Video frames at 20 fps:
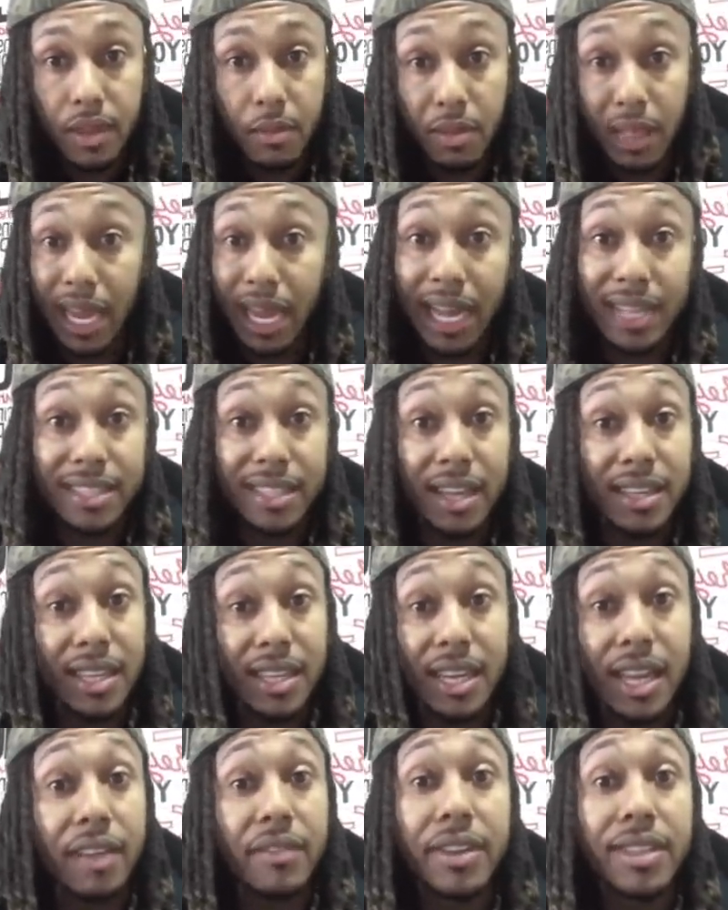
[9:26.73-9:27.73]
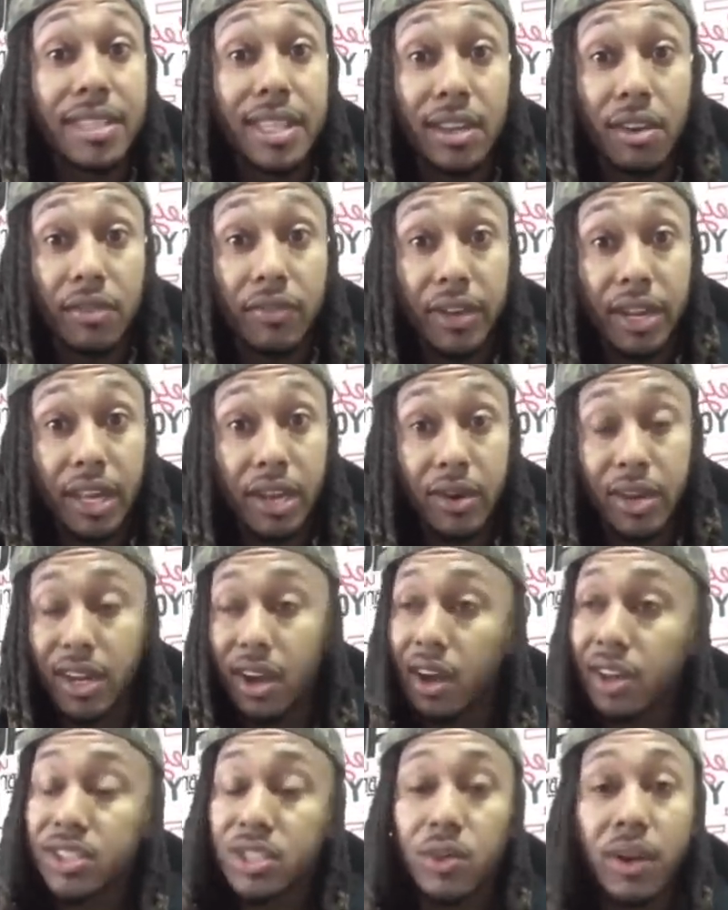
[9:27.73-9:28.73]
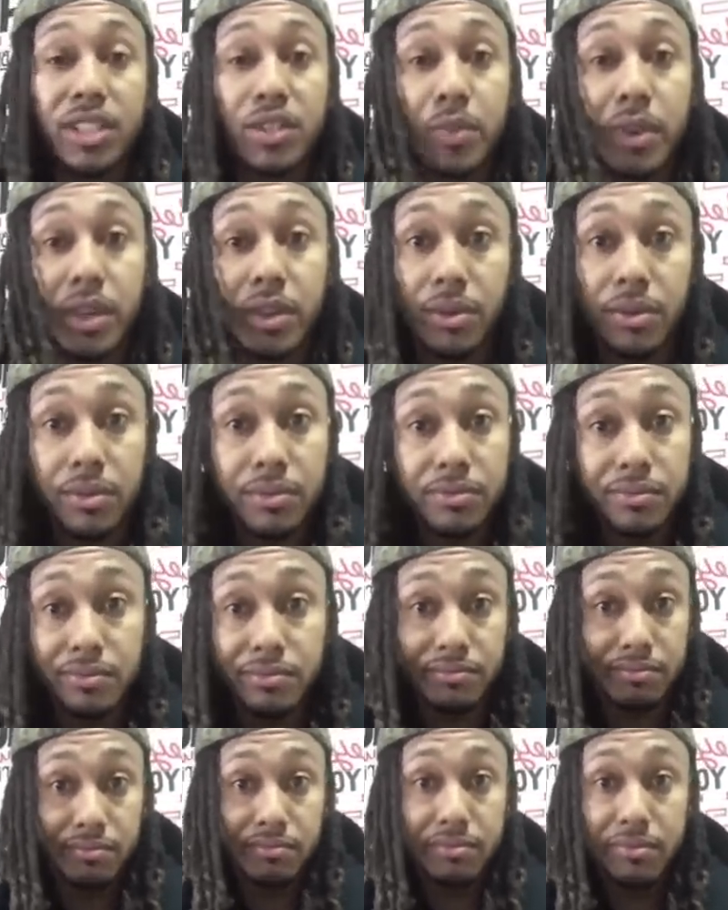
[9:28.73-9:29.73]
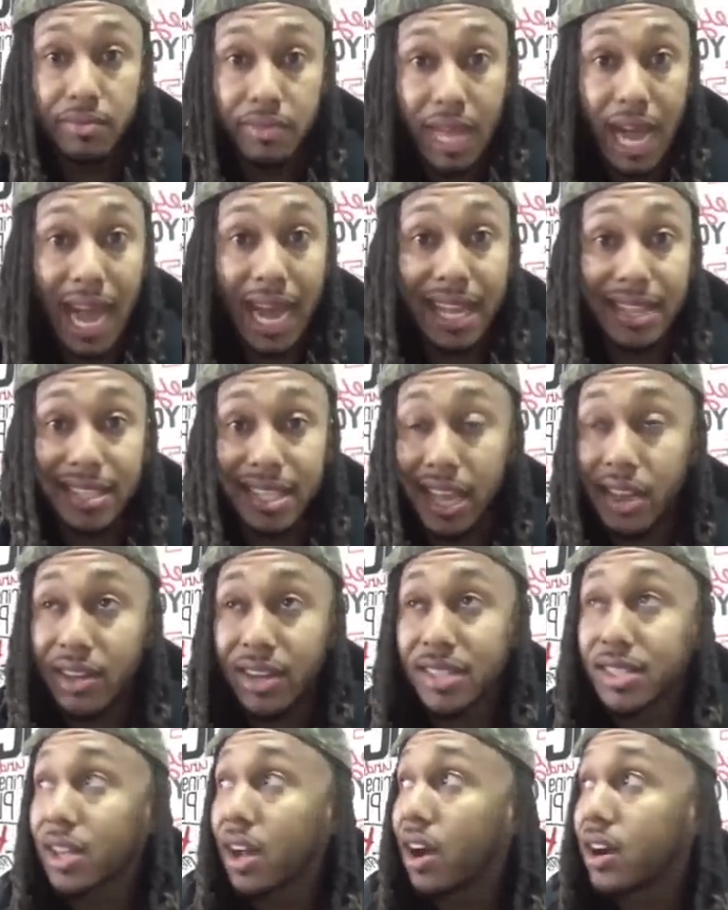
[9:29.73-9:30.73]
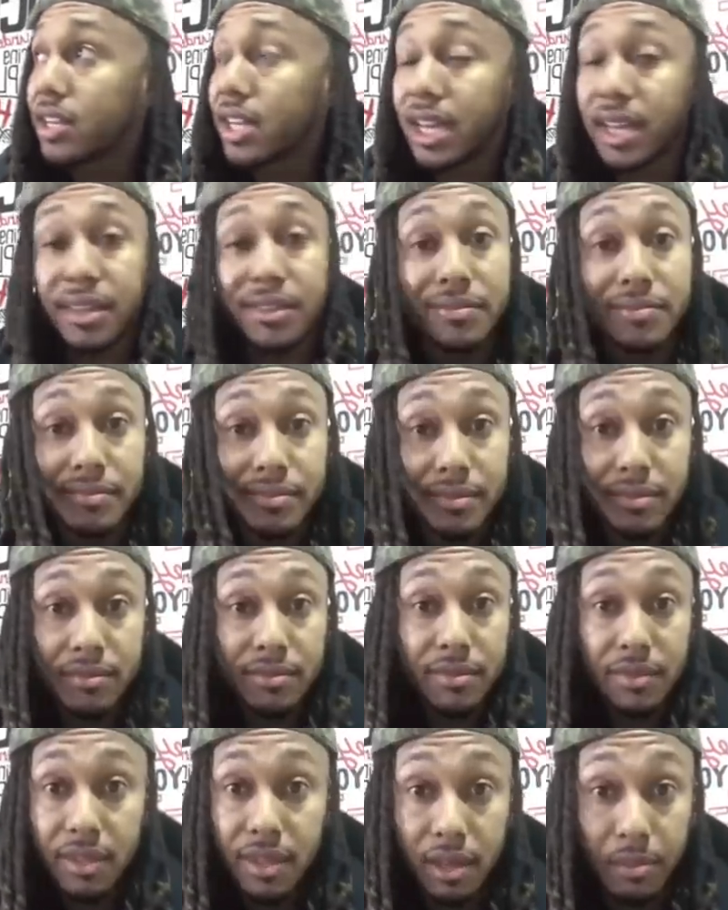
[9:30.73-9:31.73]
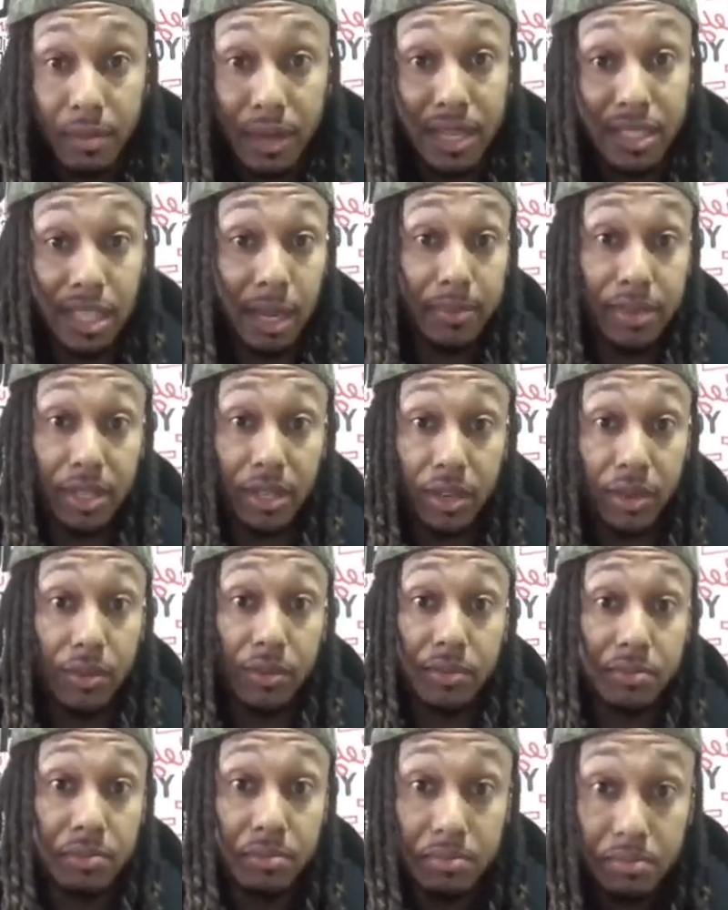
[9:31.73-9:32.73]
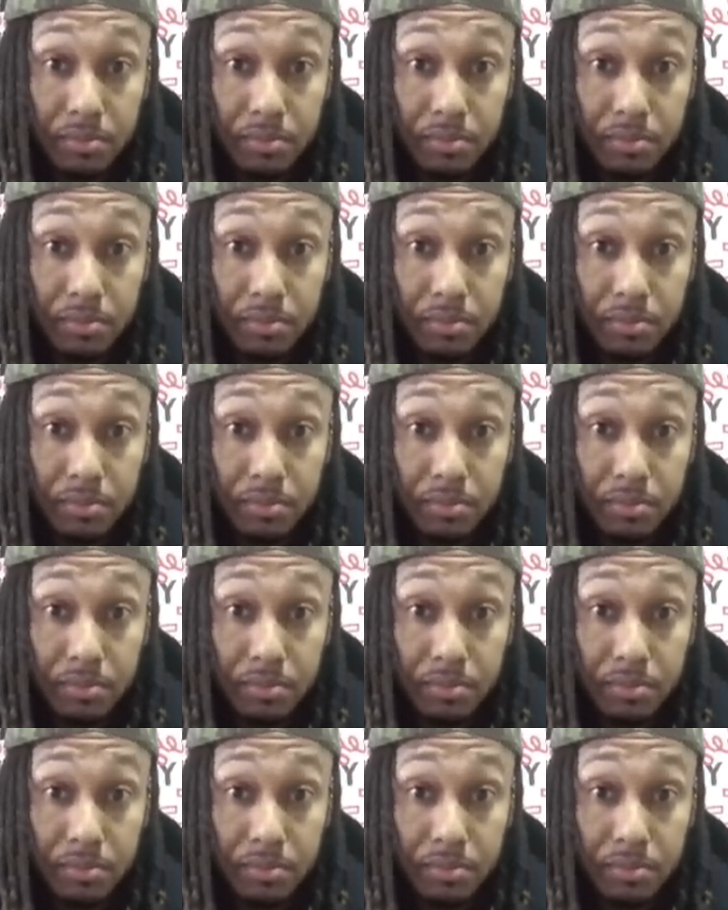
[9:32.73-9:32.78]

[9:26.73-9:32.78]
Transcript: But like I say in every single video, it all starts with you. I can tell you this all day, but it's up to you.